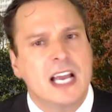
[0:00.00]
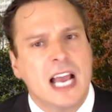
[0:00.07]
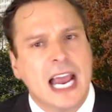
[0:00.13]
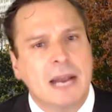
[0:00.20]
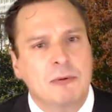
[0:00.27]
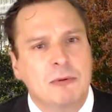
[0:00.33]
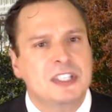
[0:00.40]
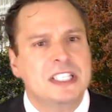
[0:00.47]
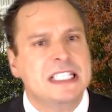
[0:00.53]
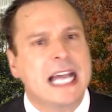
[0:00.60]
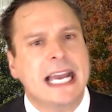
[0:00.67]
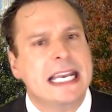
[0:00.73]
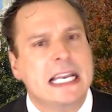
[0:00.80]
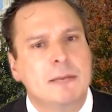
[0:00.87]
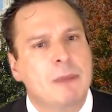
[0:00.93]
and was
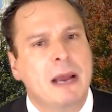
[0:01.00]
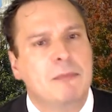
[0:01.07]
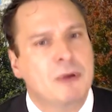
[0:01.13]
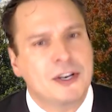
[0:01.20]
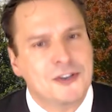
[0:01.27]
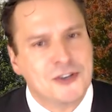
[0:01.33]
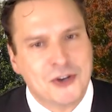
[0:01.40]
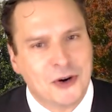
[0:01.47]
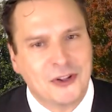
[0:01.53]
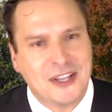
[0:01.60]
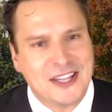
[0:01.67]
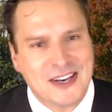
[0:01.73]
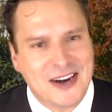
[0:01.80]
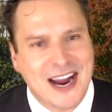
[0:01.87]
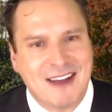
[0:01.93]
knighted by Britain shortly
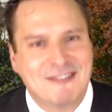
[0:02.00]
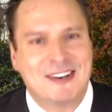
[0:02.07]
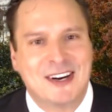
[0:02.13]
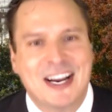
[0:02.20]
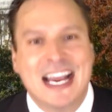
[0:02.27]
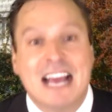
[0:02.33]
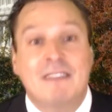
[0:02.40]
thereafter.